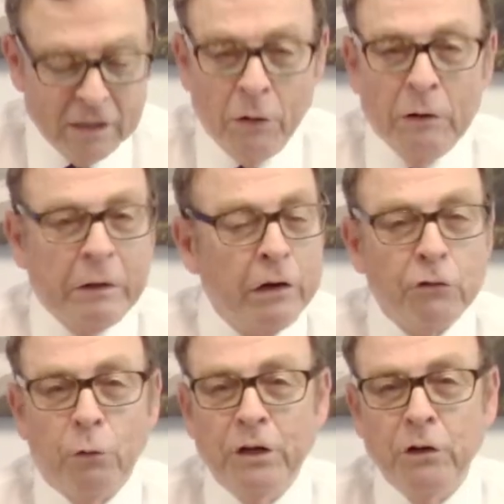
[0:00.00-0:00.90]
Well, here's
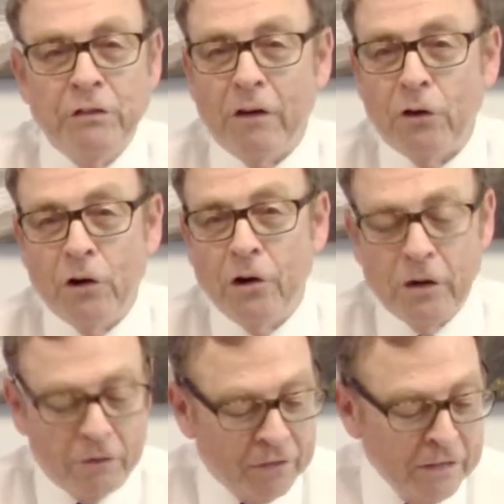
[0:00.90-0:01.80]
one you've never heard
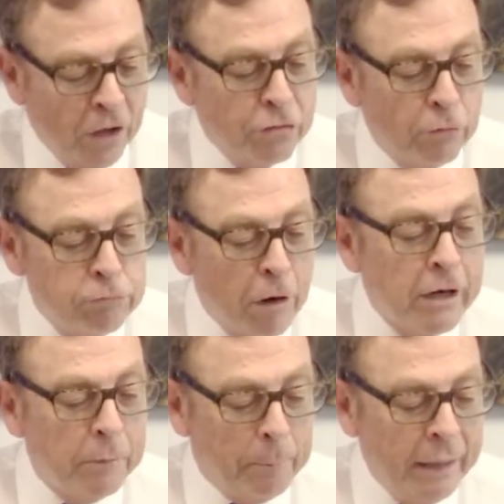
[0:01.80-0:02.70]
of, The
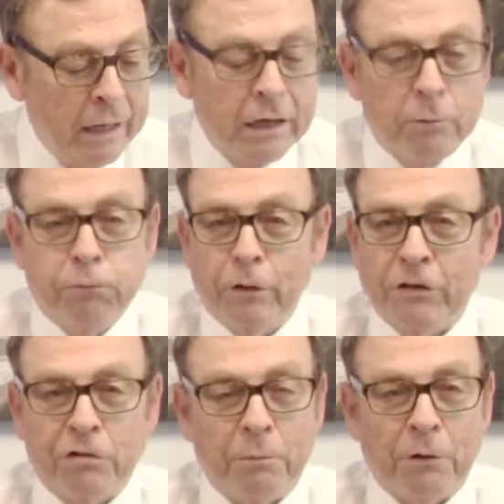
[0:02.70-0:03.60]
Runt Pig
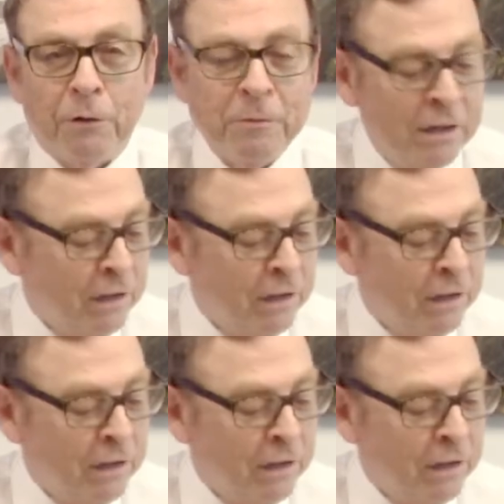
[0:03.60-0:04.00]
Principle.